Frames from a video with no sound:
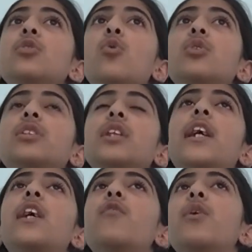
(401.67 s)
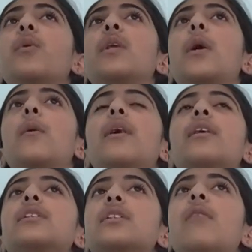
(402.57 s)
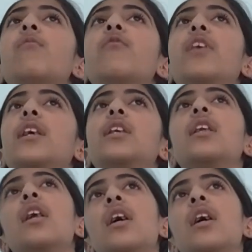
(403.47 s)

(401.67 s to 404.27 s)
or say if we were doing something